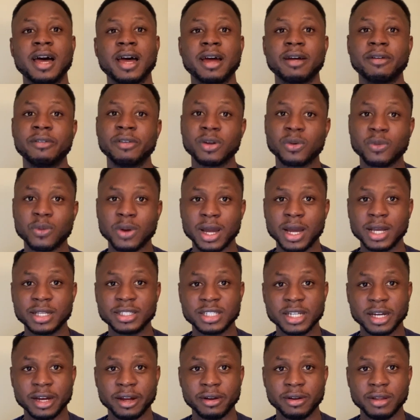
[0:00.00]
require
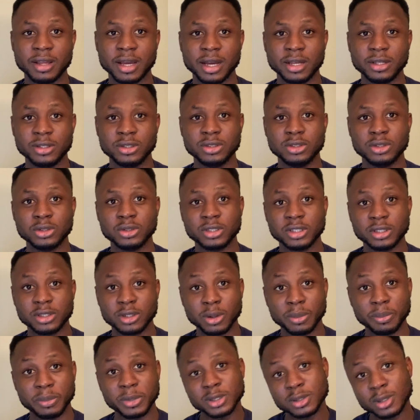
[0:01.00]
GRE and you did not
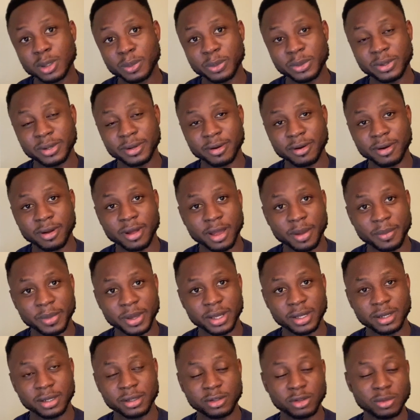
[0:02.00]
meet up with the requirement,
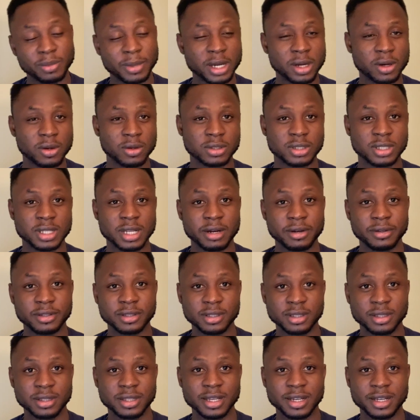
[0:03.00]
you might consider
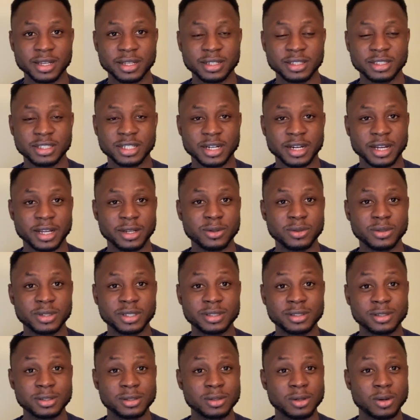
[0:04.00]
taking the GRE. I know this
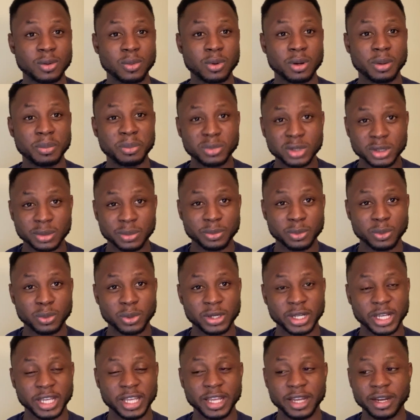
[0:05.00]
is not what most people want
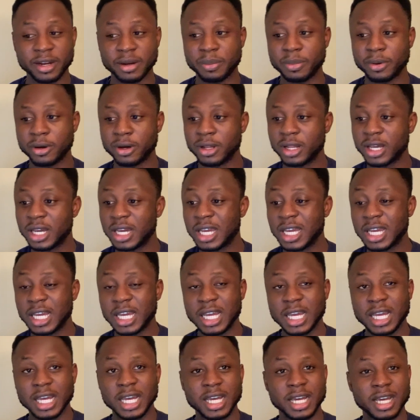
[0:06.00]
to hear, but
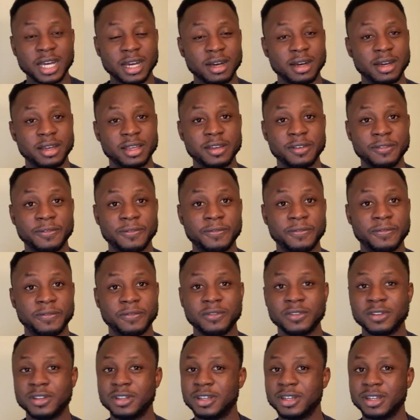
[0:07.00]
if
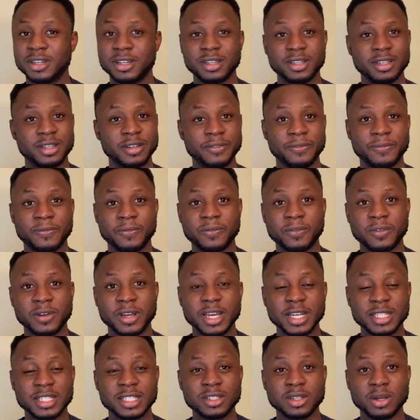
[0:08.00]

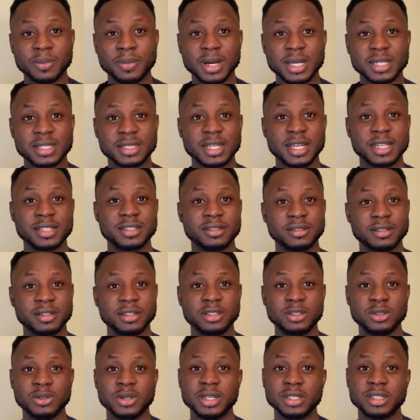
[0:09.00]
getting your master's degree
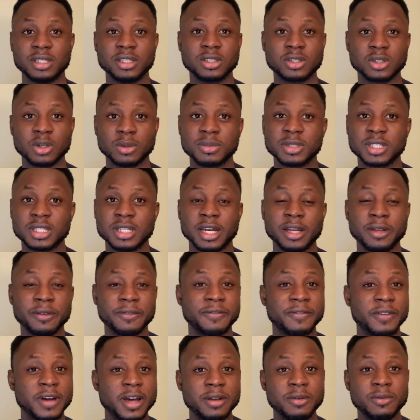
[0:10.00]
in the US is something that you
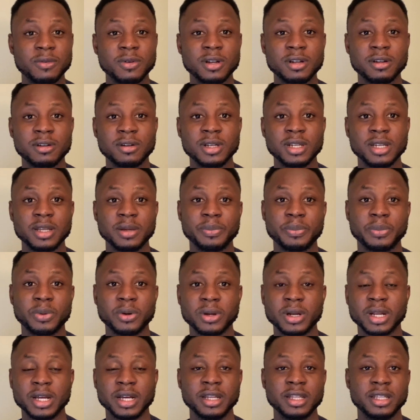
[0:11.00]
find really
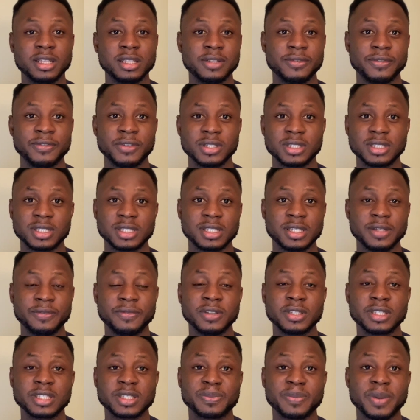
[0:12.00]
important, if
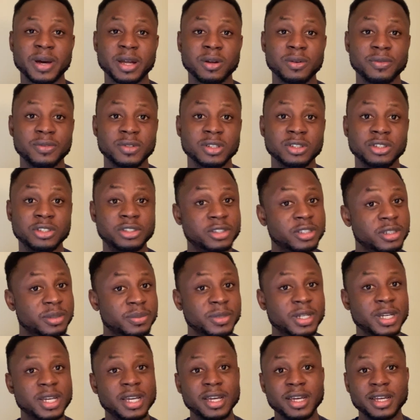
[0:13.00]
it's part of your dream,
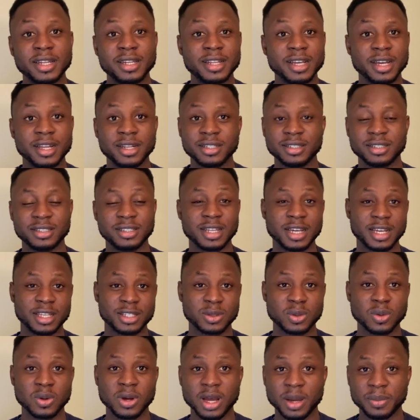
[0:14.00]
then there is
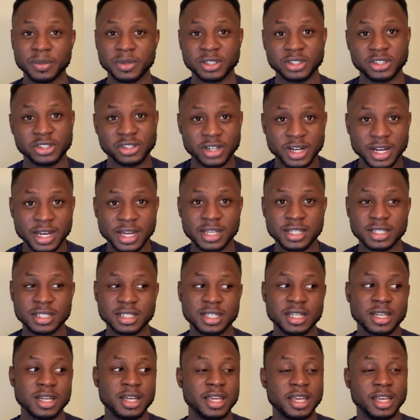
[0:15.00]
no harm in trying
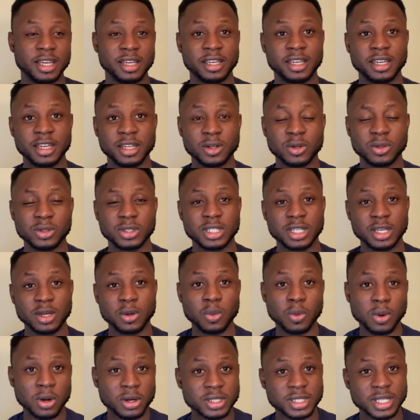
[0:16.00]
again until it
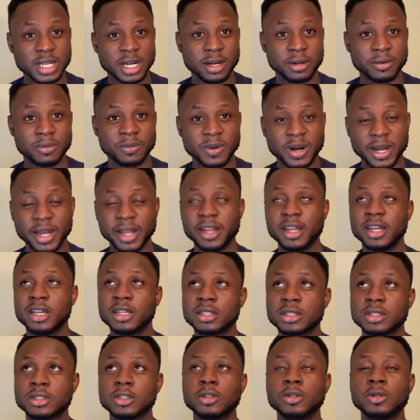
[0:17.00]
works out, right?
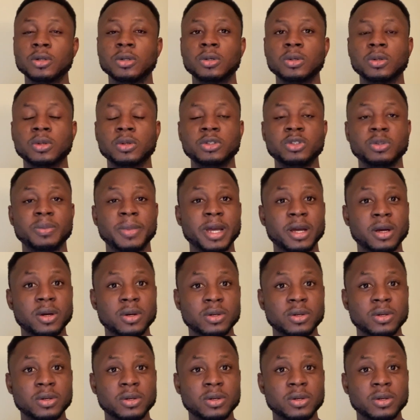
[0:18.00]
So you might